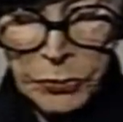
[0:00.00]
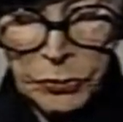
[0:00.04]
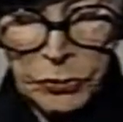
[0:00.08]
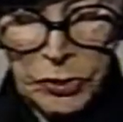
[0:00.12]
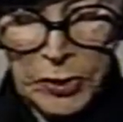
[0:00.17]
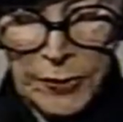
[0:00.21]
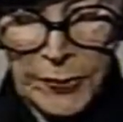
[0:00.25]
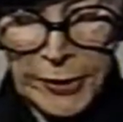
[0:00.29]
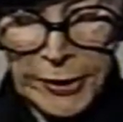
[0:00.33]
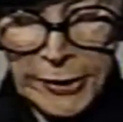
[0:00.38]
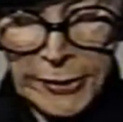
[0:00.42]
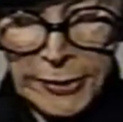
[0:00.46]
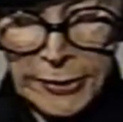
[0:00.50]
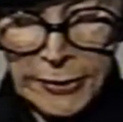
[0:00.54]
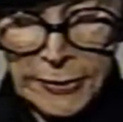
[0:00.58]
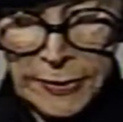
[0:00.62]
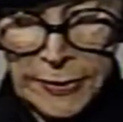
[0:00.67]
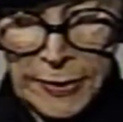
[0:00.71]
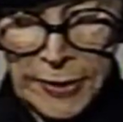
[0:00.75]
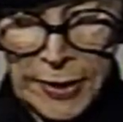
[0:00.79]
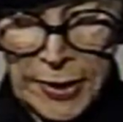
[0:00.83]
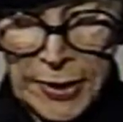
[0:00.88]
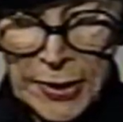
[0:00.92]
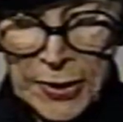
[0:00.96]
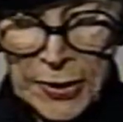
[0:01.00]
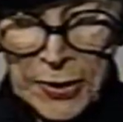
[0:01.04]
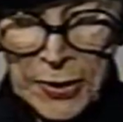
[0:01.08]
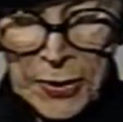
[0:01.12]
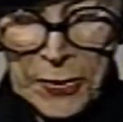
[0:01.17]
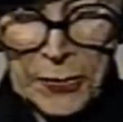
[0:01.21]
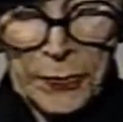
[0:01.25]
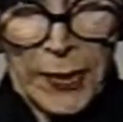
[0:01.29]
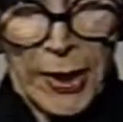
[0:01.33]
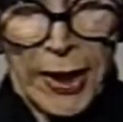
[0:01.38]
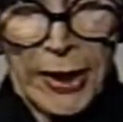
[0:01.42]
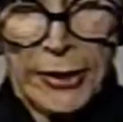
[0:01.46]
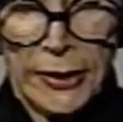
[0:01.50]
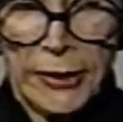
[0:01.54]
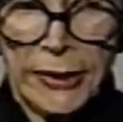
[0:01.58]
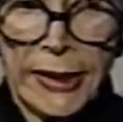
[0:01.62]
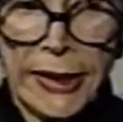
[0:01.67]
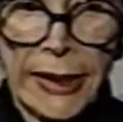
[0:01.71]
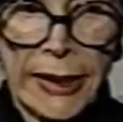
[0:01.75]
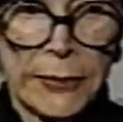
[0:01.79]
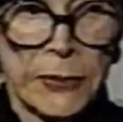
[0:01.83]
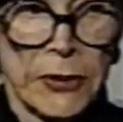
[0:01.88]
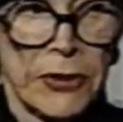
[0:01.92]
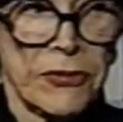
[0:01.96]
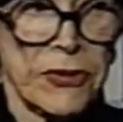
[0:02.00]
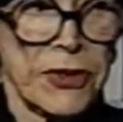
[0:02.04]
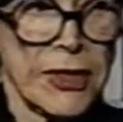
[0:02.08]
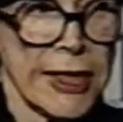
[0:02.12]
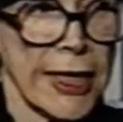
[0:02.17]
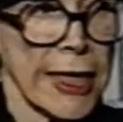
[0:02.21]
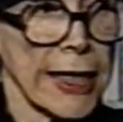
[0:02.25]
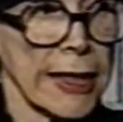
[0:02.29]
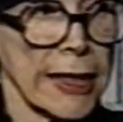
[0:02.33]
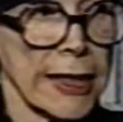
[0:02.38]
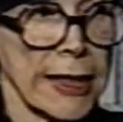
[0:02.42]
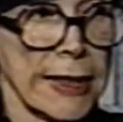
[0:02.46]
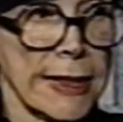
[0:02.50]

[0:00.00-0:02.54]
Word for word: woman by the name of Sadie